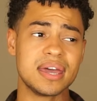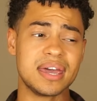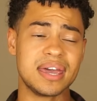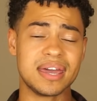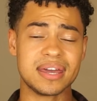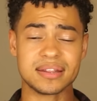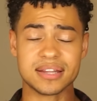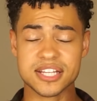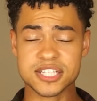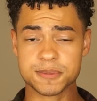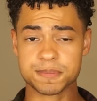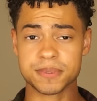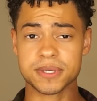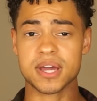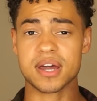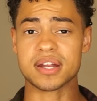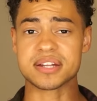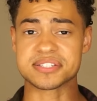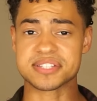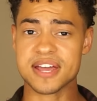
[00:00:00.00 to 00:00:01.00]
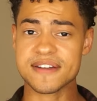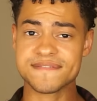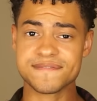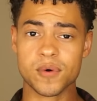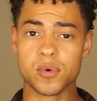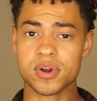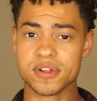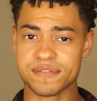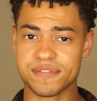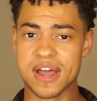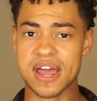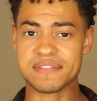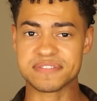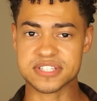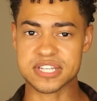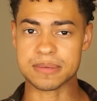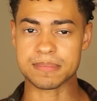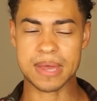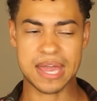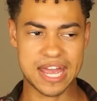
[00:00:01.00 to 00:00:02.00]
And let's be honest, that 45
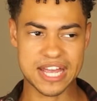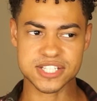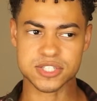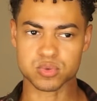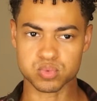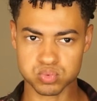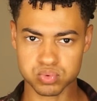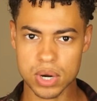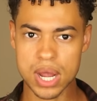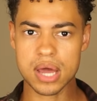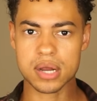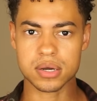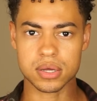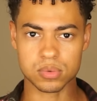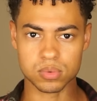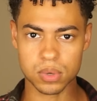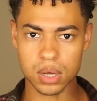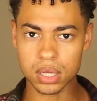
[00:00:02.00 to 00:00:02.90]
team has run